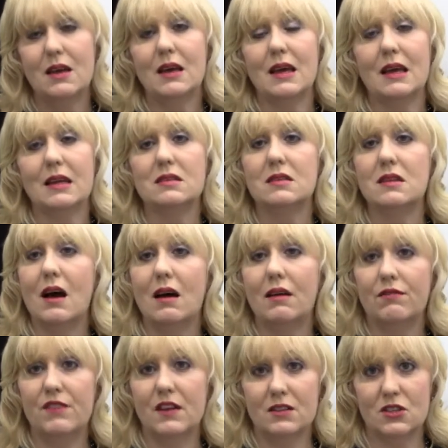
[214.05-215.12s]
It's not
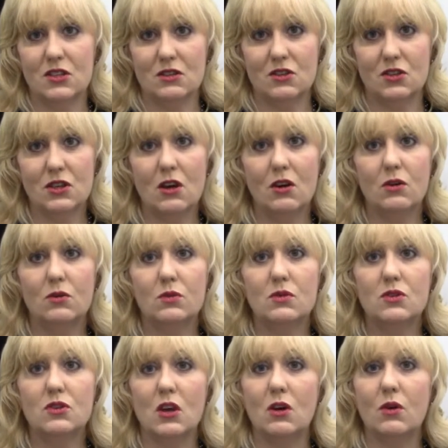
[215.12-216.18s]
fixed in stone,
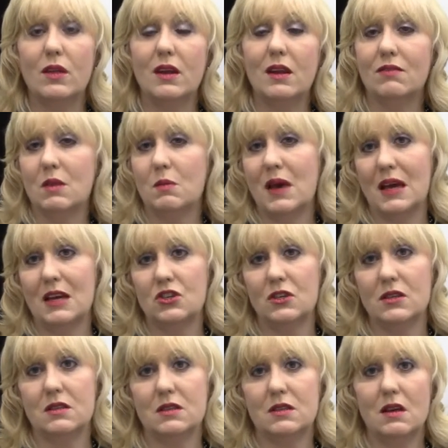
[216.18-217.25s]
so that if the
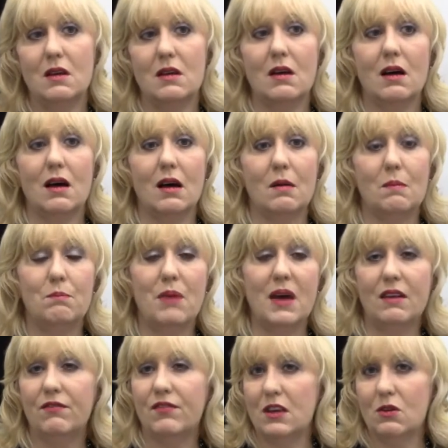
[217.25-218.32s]
patient's
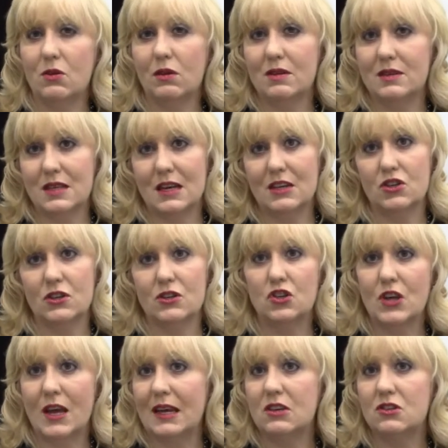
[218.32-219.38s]
benefit utilization
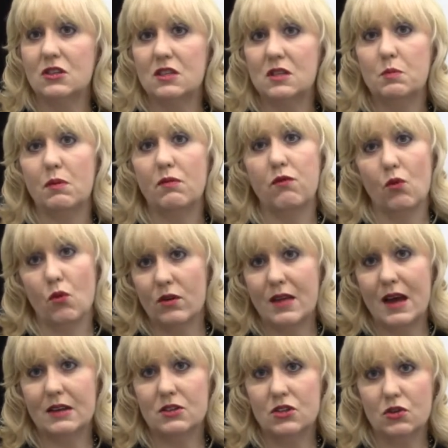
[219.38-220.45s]
changes before
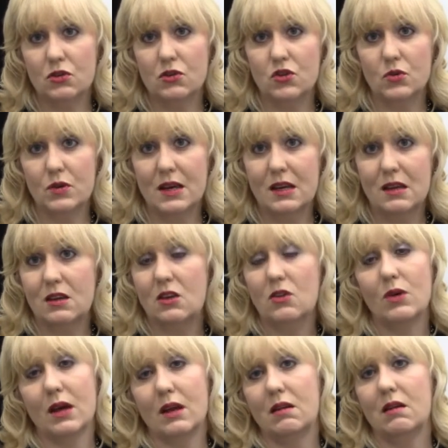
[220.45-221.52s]
that surgery, you
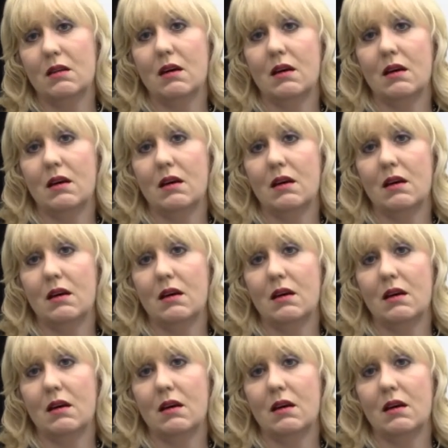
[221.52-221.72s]
can